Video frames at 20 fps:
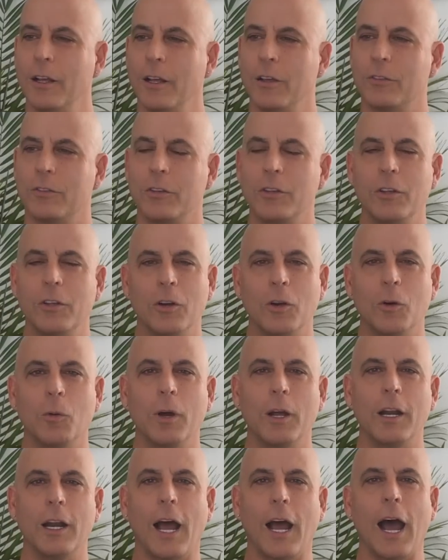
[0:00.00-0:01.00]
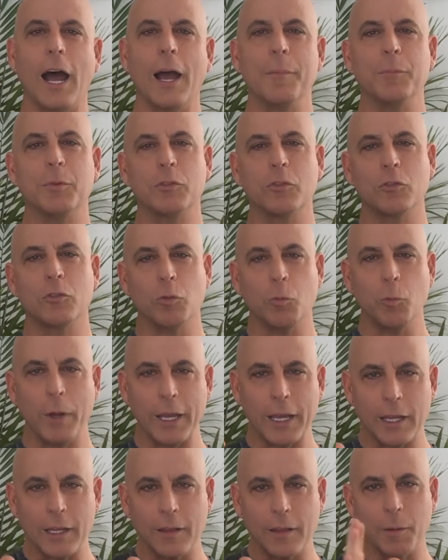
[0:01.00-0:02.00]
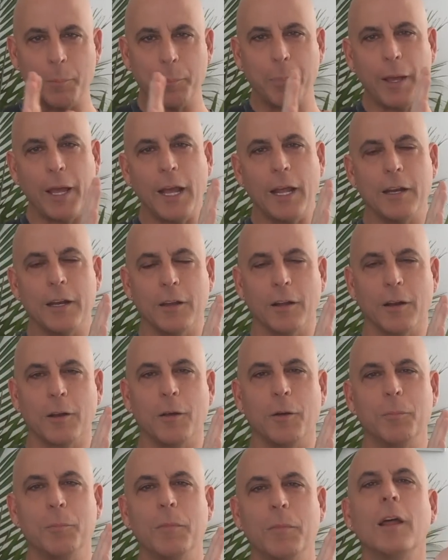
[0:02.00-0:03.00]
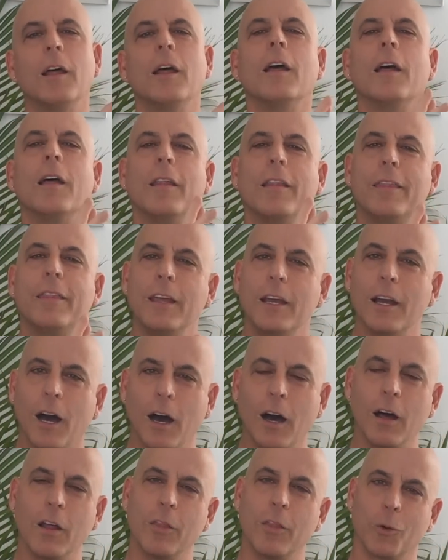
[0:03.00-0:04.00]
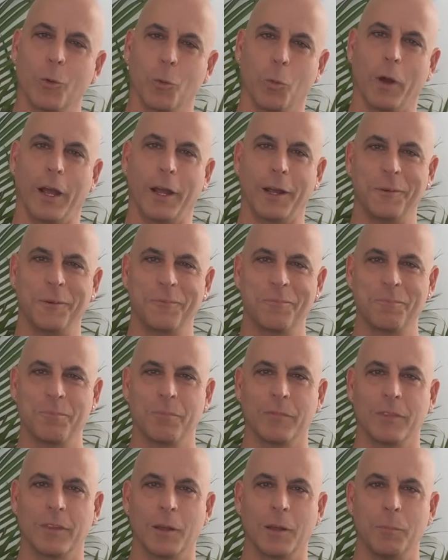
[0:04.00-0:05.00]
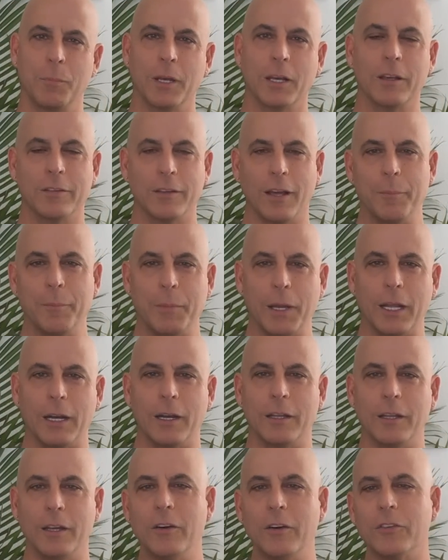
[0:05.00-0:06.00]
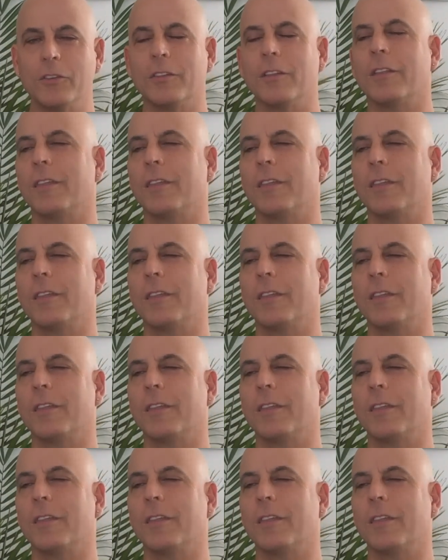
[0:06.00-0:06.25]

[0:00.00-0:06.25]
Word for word: So you know what? I'm swinging the pendulum the other way. Because I made it, here's the